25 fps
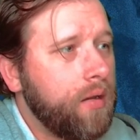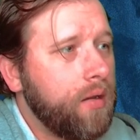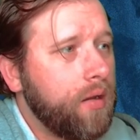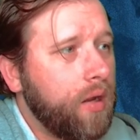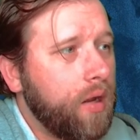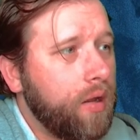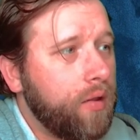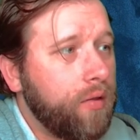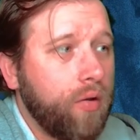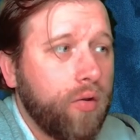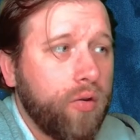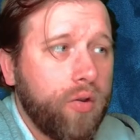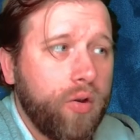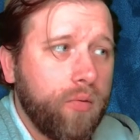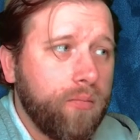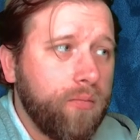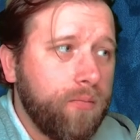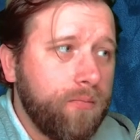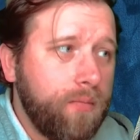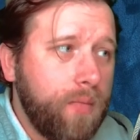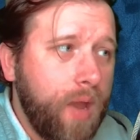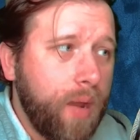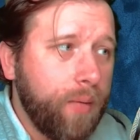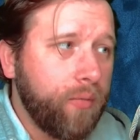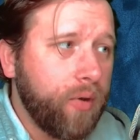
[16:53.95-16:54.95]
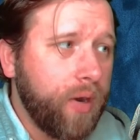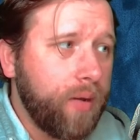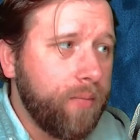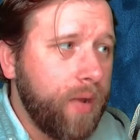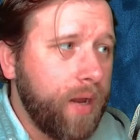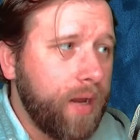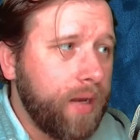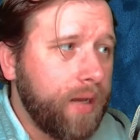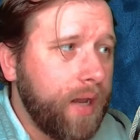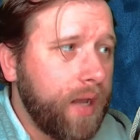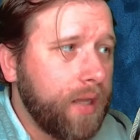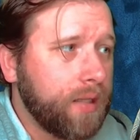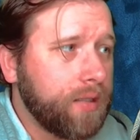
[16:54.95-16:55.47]
Uh, though your memory
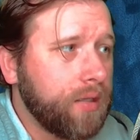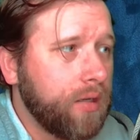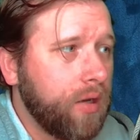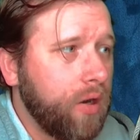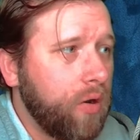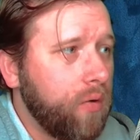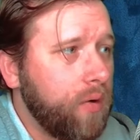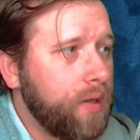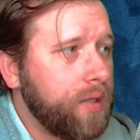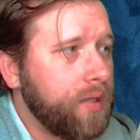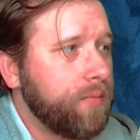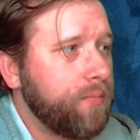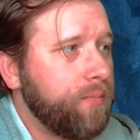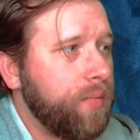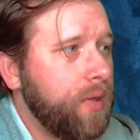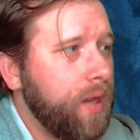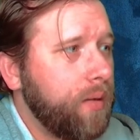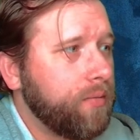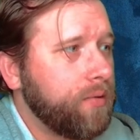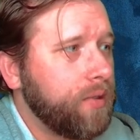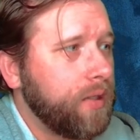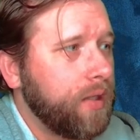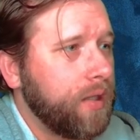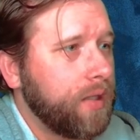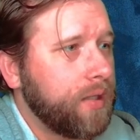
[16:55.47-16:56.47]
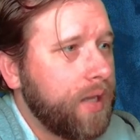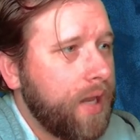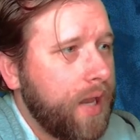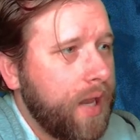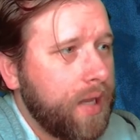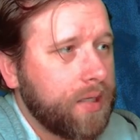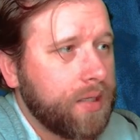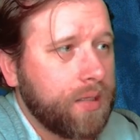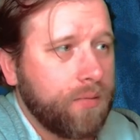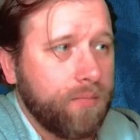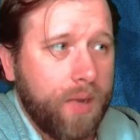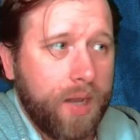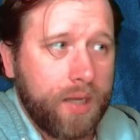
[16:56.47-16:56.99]
may not always be up to the
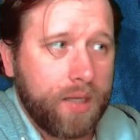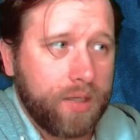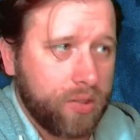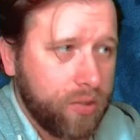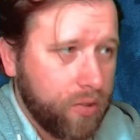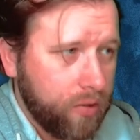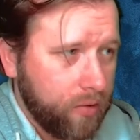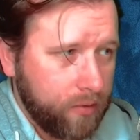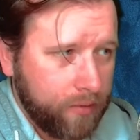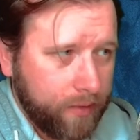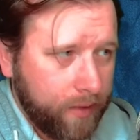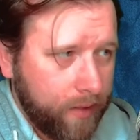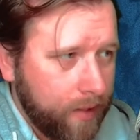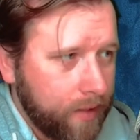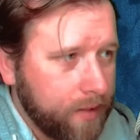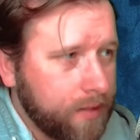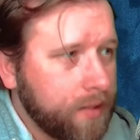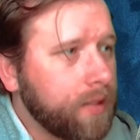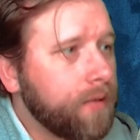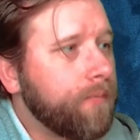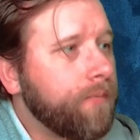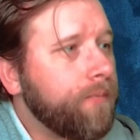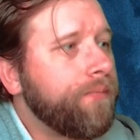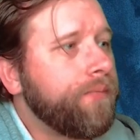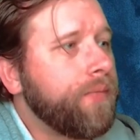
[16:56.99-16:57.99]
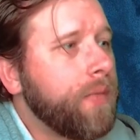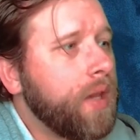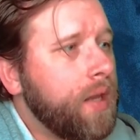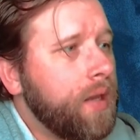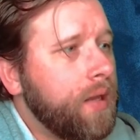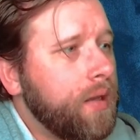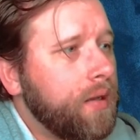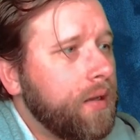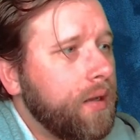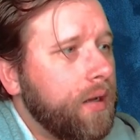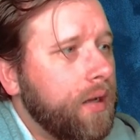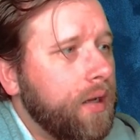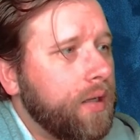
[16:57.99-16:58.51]
task, mine certainly isn't.
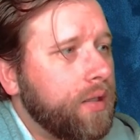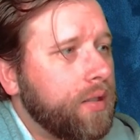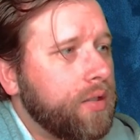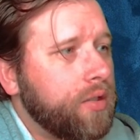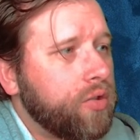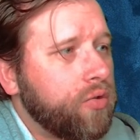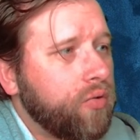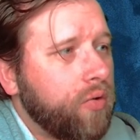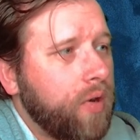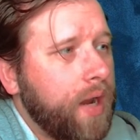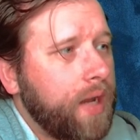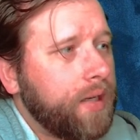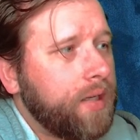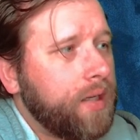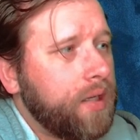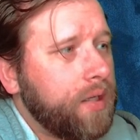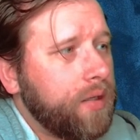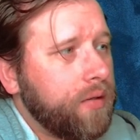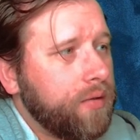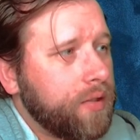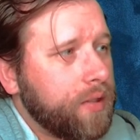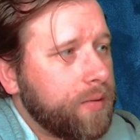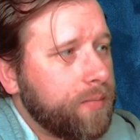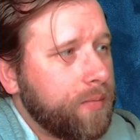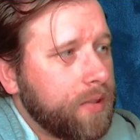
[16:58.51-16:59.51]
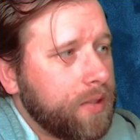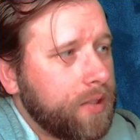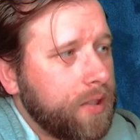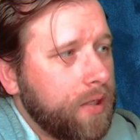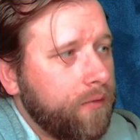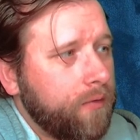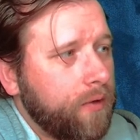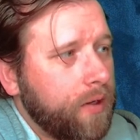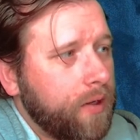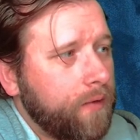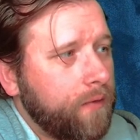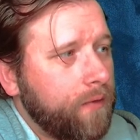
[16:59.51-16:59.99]
Uh, try to use specific